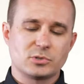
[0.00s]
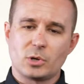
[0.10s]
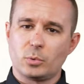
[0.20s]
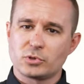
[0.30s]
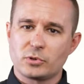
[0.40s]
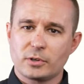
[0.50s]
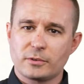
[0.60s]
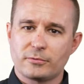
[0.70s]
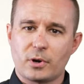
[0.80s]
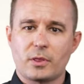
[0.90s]
So we'll start at
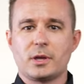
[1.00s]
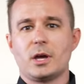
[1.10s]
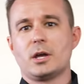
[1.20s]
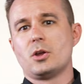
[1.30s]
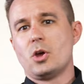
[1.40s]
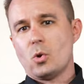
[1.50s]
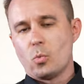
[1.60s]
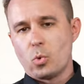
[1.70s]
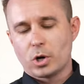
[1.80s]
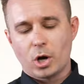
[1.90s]
the front of the gun,
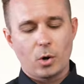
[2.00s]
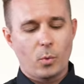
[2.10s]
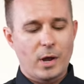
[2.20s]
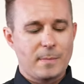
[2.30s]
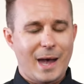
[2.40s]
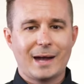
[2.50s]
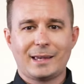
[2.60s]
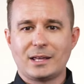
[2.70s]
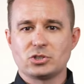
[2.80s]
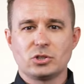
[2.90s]
work our way
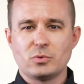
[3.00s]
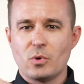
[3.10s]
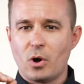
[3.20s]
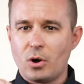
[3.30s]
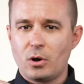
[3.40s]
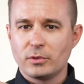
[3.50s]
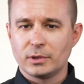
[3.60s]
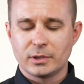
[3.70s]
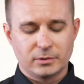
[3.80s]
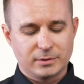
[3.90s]
back, and show you all the
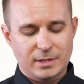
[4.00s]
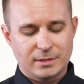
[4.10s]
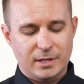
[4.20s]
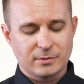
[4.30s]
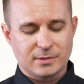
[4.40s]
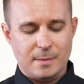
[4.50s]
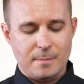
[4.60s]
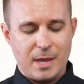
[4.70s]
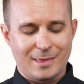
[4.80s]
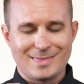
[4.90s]
little details that
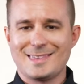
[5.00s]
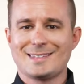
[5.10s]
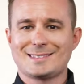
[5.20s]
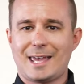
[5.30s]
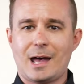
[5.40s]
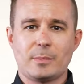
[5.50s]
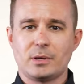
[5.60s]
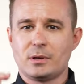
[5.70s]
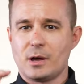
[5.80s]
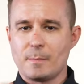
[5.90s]
make this
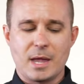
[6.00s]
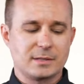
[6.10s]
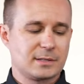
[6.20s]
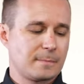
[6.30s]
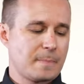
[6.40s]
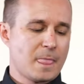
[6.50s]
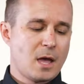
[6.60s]
Cabot amazing.